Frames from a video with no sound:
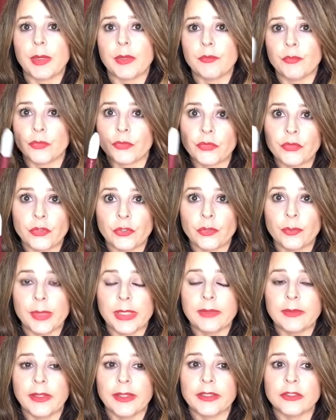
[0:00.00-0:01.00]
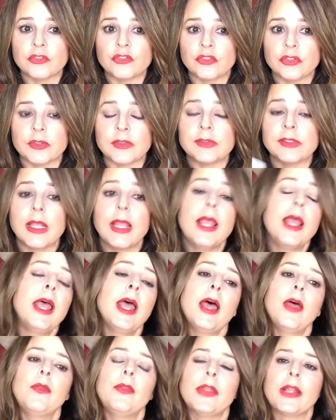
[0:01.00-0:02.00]
I first curl my lashes,
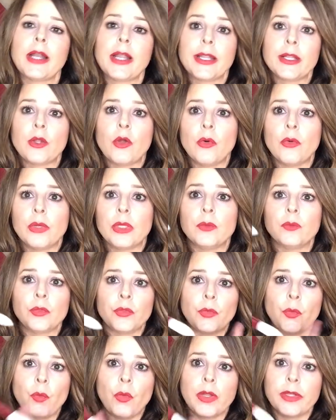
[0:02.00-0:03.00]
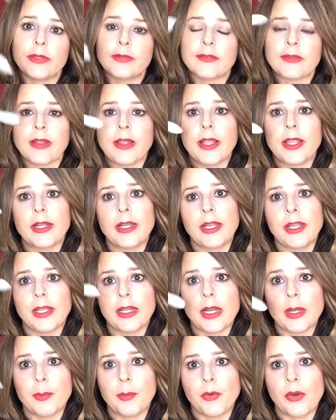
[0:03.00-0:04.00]
and then I go in with the white side
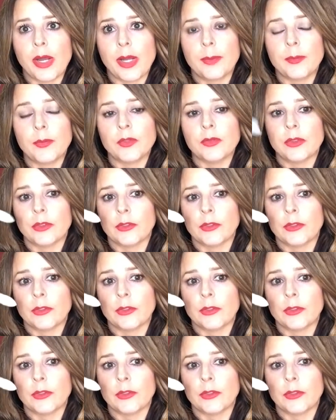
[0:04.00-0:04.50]
and I prime it,